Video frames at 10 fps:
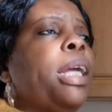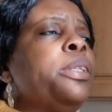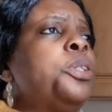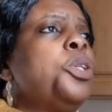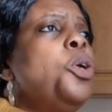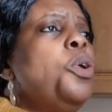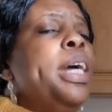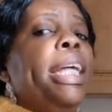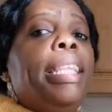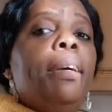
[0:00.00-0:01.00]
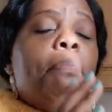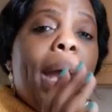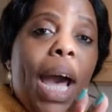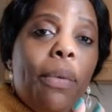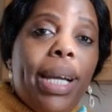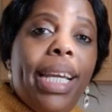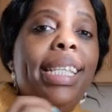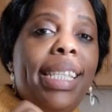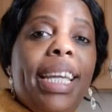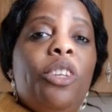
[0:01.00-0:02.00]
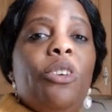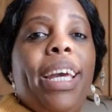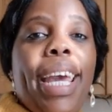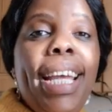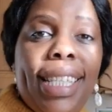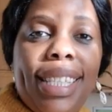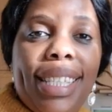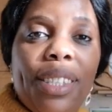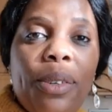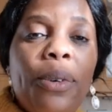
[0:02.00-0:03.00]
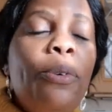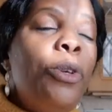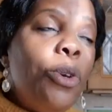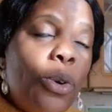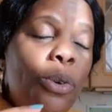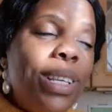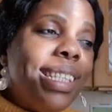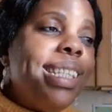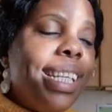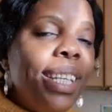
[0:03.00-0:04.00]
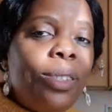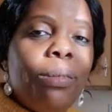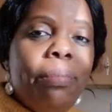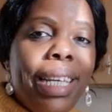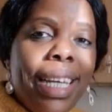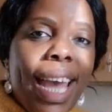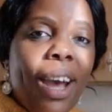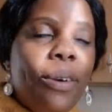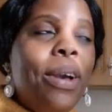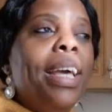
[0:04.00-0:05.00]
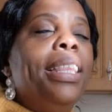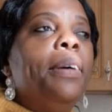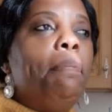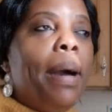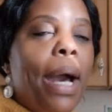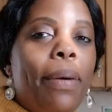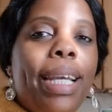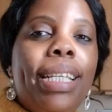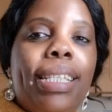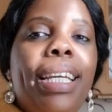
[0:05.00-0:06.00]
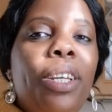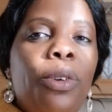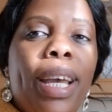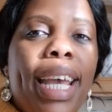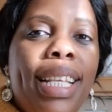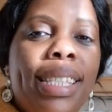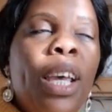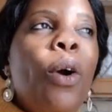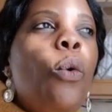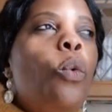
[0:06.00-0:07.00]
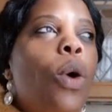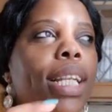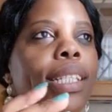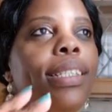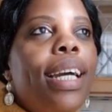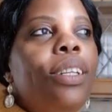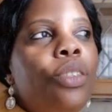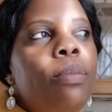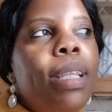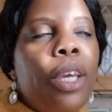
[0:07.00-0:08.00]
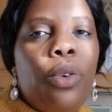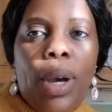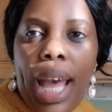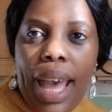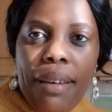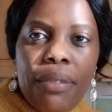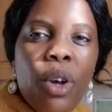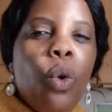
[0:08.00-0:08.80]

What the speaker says: So the power is in your hands. You who is listening to me now, the power is in your hands. What is that dream that you have?